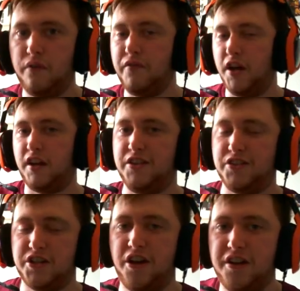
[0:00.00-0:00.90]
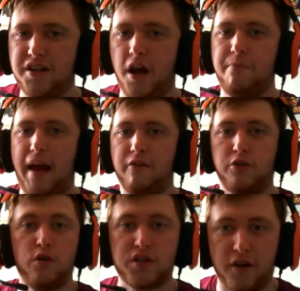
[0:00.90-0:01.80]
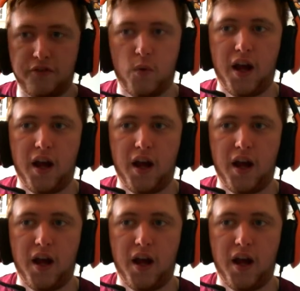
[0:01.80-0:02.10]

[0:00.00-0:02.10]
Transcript: that are concerned about your software